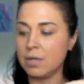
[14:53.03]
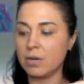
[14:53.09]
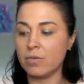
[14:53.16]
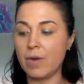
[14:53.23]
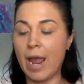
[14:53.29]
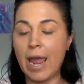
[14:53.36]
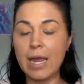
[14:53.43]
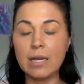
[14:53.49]

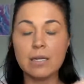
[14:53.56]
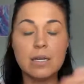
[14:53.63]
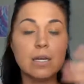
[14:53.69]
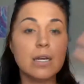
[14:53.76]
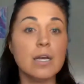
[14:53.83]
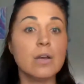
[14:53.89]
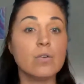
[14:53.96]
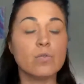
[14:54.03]
right?
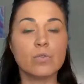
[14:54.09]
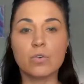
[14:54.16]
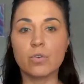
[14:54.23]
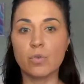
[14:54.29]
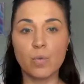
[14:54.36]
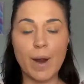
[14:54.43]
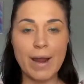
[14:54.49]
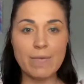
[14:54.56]

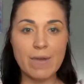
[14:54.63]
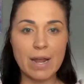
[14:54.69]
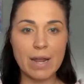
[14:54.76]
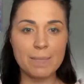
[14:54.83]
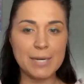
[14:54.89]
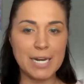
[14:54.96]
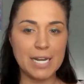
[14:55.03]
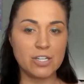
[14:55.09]
Great
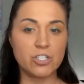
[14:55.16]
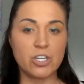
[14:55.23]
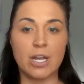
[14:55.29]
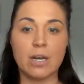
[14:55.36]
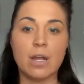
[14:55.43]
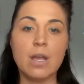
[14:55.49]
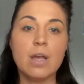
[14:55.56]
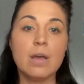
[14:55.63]

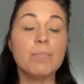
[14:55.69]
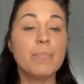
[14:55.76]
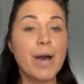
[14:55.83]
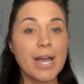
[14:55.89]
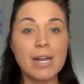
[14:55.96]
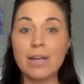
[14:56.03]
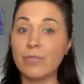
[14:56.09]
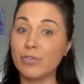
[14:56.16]
recommendation.
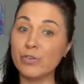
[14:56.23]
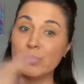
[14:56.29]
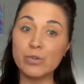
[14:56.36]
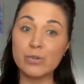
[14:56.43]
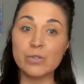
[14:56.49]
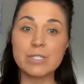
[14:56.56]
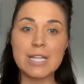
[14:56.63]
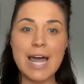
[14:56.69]
But if you
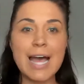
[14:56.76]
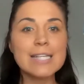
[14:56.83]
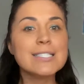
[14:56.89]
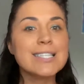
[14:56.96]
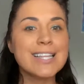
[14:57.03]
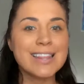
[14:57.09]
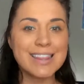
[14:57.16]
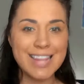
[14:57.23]
use less,
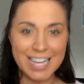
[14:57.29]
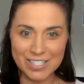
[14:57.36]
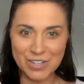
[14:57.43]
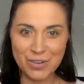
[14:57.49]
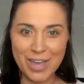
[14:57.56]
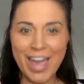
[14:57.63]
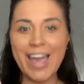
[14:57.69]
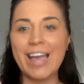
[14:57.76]
that's
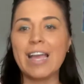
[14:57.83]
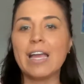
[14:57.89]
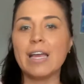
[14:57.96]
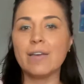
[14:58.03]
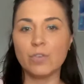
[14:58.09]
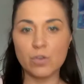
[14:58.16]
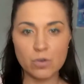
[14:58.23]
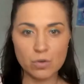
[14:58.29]
okay.
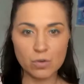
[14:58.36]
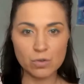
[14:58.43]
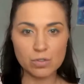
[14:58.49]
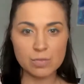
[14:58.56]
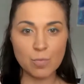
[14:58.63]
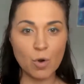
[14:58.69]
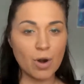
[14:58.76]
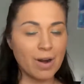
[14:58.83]
If you use
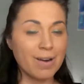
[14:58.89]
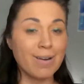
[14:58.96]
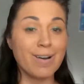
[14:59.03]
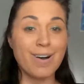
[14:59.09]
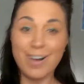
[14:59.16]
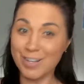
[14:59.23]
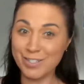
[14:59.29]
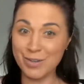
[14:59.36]
more,
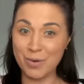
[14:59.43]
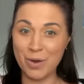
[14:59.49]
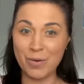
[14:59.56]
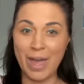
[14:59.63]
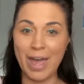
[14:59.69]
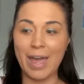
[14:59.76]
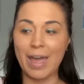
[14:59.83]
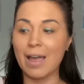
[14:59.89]
also
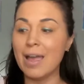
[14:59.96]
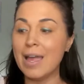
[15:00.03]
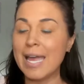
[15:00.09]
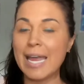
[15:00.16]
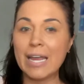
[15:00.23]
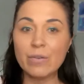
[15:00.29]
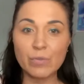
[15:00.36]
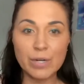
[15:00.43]
okay.
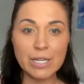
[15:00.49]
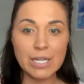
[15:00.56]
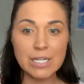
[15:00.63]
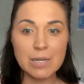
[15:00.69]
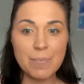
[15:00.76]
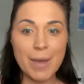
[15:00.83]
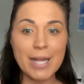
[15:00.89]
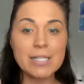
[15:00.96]
It really
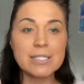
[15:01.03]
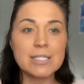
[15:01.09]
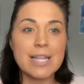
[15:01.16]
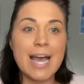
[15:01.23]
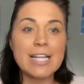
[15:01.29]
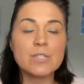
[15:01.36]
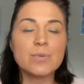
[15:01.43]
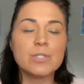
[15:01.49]
depends, and
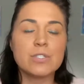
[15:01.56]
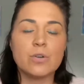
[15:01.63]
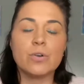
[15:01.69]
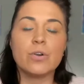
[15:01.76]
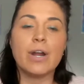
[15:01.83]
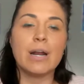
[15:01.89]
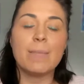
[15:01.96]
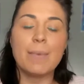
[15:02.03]
that's what's so great